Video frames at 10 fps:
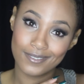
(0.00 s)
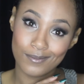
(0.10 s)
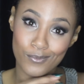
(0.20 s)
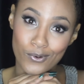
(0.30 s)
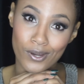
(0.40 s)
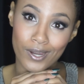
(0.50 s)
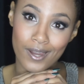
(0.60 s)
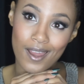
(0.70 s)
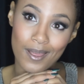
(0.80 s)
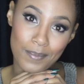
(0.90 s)

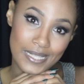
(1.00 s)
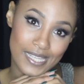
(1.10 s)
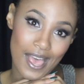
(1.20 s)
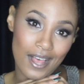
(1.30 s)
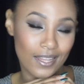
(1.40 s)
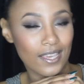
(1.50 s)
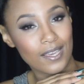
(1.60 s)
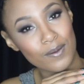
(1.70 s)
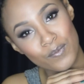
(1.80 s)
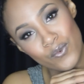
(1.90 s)
more metallic,
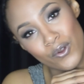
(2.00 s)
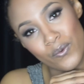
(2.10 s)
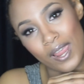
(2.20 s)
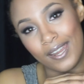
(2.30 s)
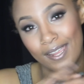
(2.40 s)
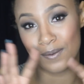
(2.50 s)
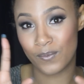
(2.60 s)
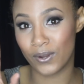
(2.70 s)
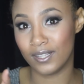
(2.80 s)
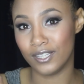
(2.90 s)
more radiant,
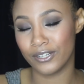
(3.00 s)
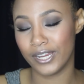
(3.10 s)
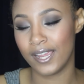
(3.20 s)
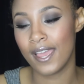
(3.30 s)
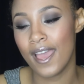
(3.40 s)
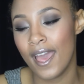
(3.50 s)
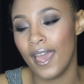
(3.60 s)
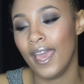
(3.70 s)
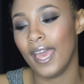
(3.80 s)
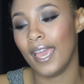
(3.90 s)
more glittery.
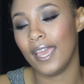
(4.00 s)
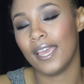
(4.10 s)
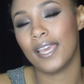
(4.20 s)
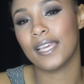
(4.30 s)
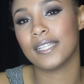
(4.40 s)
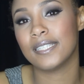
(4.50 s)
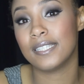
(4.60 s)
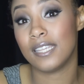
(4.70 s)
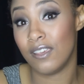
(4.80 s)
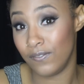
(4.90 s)
And
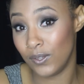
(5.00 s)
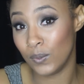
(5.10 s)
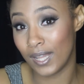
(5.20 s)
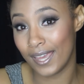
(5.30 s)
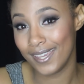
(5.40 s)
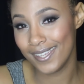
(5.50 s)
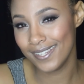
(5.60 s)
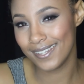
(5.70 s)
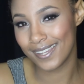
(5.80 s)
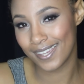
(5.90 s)
if you like it,
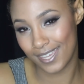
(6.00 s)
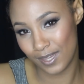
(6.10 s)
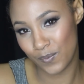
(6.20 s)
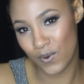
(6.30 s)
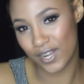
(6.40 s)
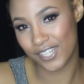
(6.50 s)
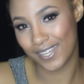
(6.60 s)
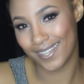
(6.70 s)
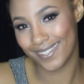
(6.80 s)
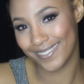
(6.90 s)
keep watching.